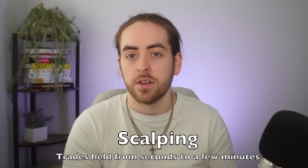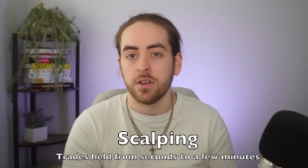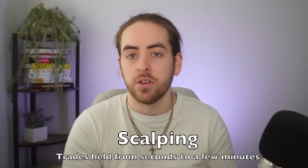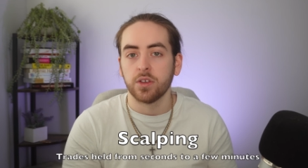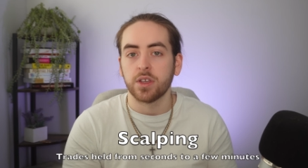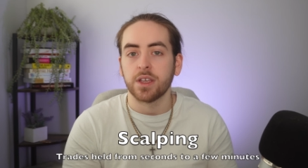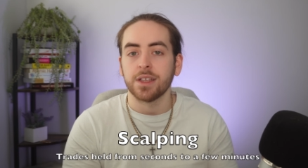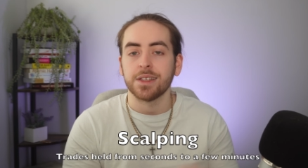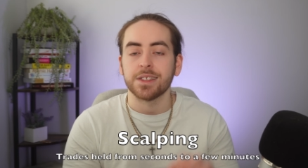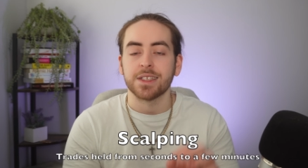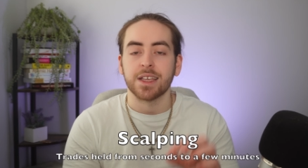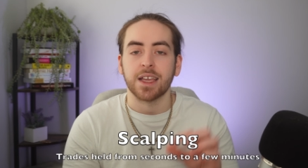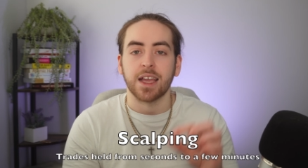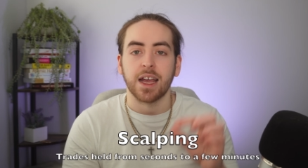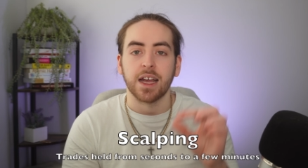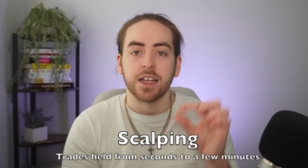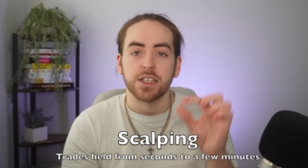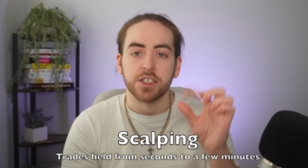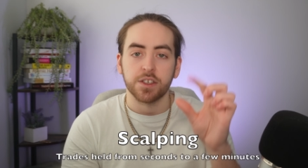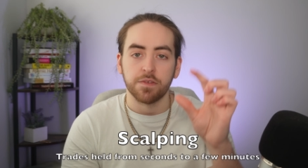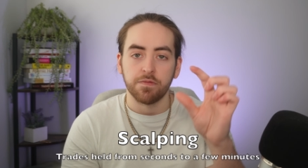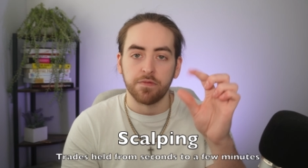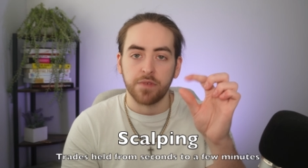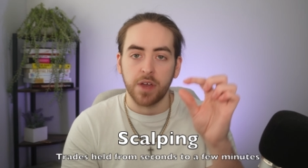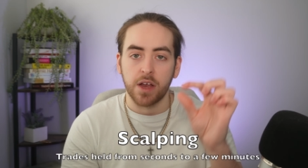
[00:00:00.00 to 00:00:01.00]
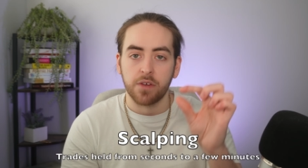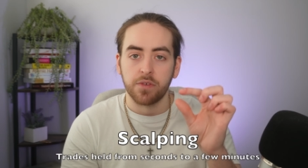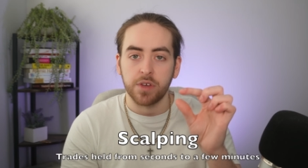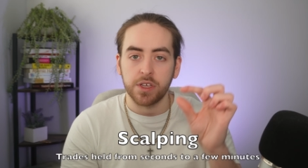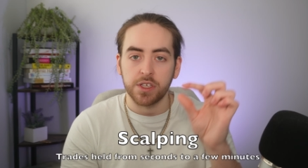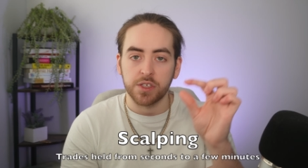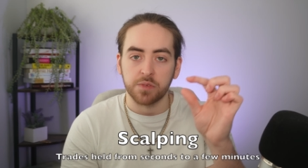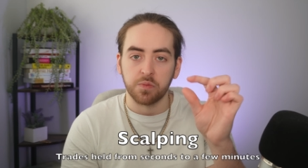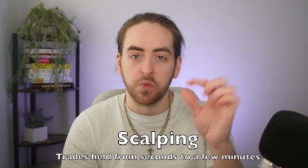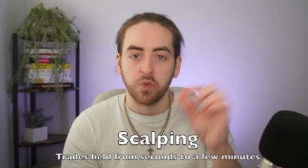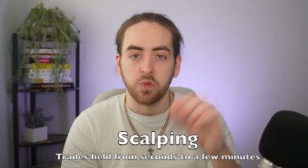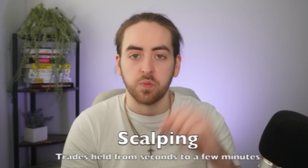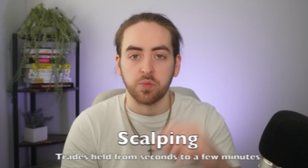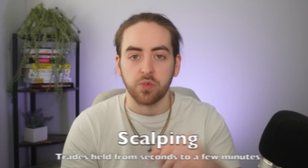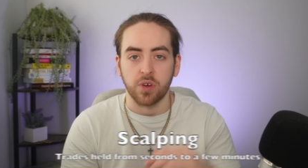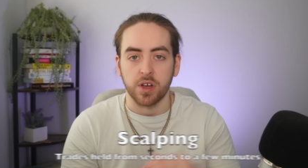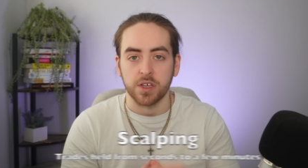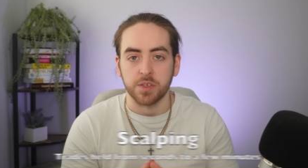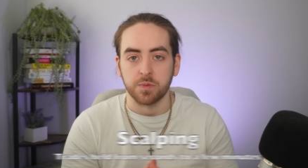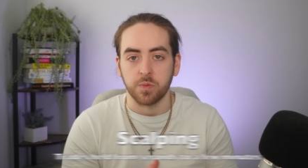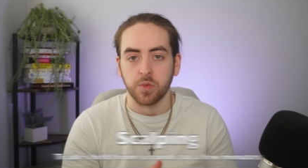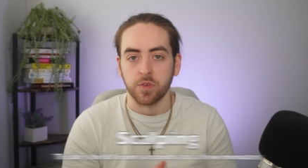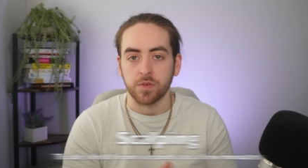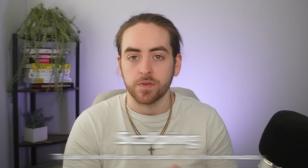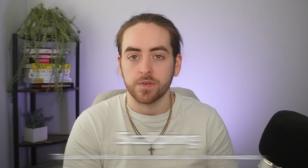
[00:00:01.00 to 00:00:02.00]
looking to catch very small
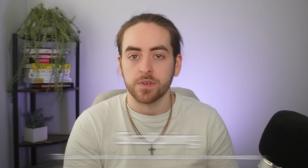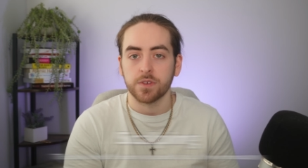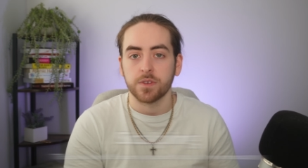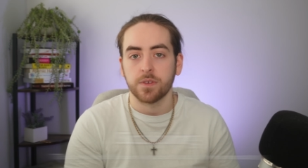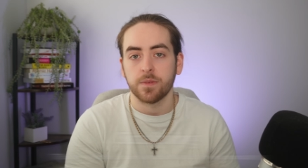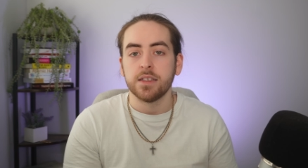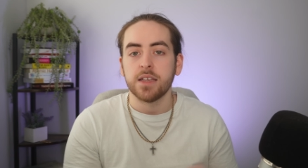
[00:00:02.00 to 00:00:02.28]
price moves.